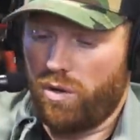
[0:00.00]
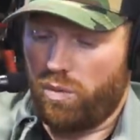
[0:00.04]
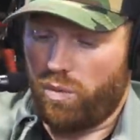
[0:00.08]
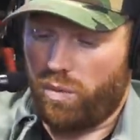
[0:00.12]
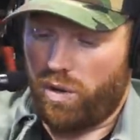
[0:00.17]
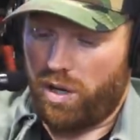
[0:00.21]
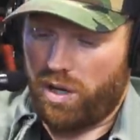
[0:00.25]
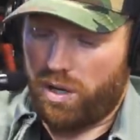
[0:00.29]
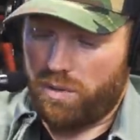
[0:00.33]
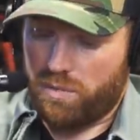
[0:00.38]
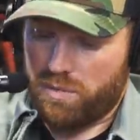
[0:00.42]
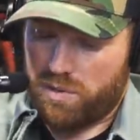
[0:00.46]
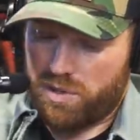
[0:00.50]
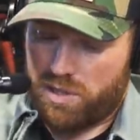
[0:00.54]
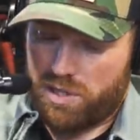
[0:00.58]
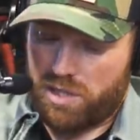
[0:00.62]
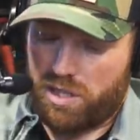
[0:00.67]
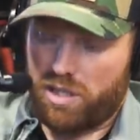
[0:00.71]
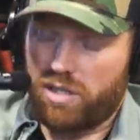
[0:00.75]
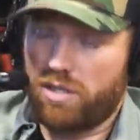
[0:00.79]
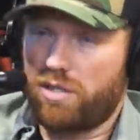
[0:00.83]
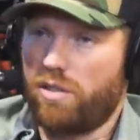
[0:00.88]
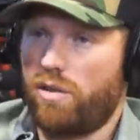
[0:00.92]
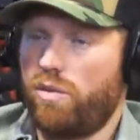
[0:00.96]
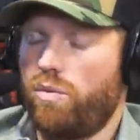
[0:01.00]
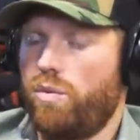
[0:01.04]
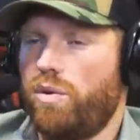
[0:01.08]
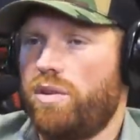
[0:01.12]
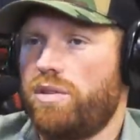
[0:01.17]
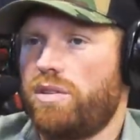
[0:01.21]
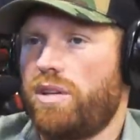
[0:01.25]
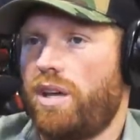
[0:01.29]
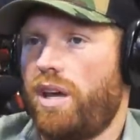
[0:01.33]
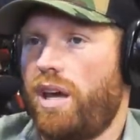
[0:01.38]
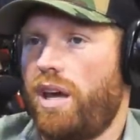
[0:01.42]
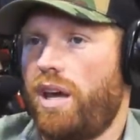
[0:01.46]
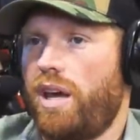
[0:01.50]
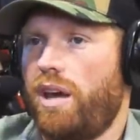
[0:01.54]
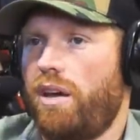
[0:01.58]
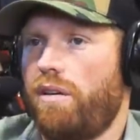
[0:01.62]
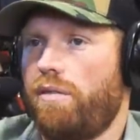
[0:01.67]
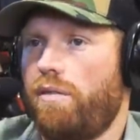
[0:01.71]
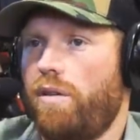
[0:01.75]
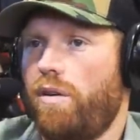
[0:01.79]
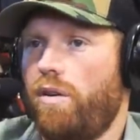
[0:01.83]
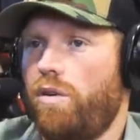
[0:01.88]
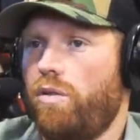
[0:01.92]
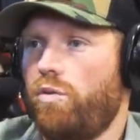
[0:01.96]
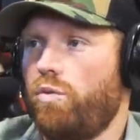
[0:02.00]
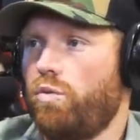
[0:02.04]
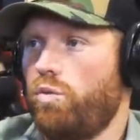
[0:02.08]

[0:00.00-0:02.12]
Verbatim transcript: Well, how come six of the ones I have